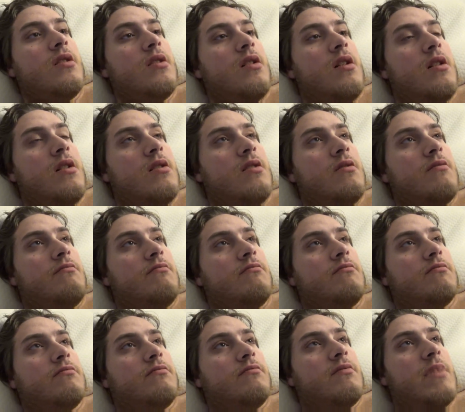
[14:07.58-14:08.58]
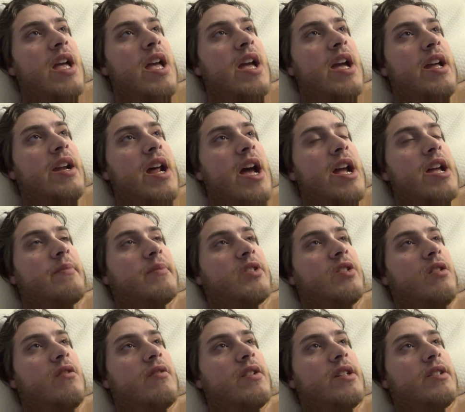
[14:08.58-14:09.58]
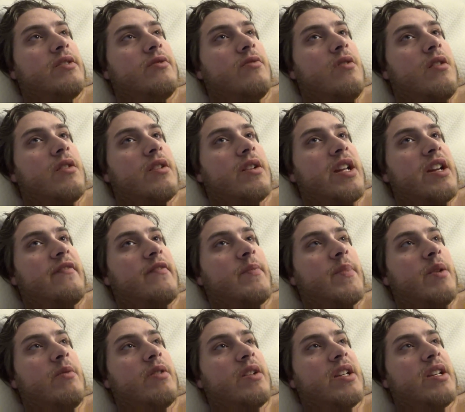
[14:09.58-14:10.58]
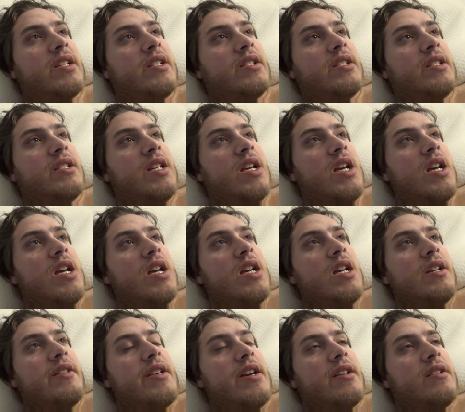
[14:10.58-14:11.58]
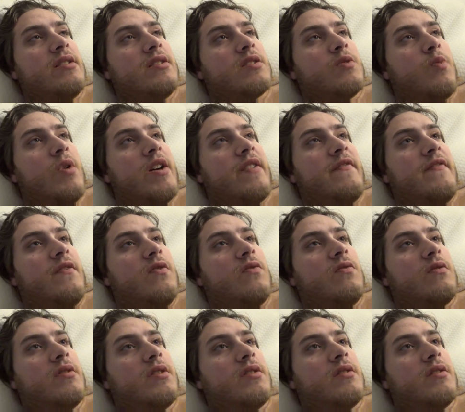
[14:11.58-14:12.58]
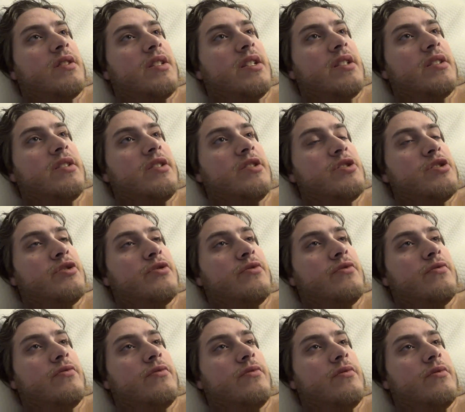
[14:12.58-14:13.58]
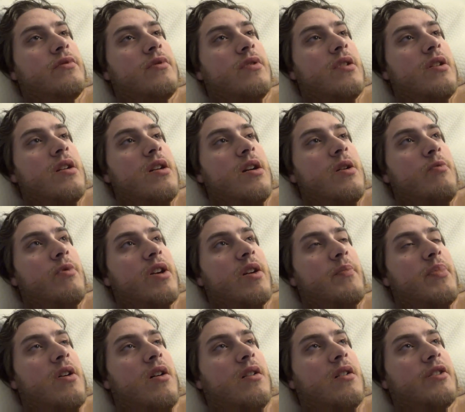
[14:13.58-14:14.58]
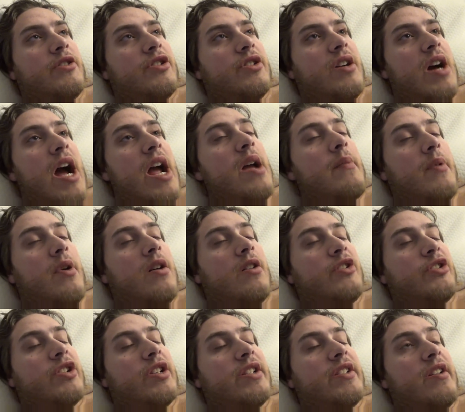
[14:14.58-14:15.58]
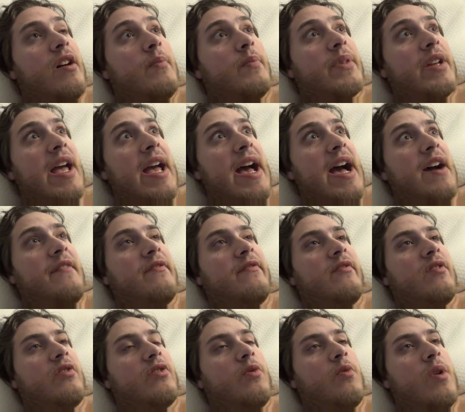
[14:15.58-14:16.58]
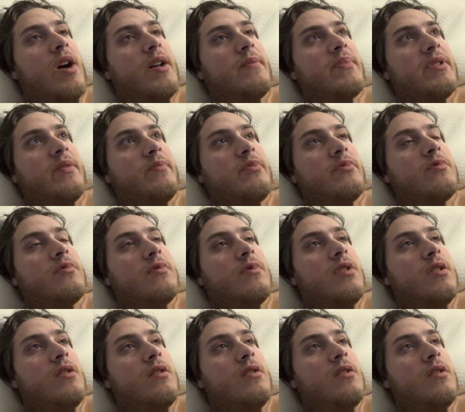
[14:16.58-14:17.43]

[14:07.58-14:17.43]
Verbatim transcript: Um, and I am sorry to all the Native Americans that us white folks did to you. We apologize. I apologize on behalf of all the white people.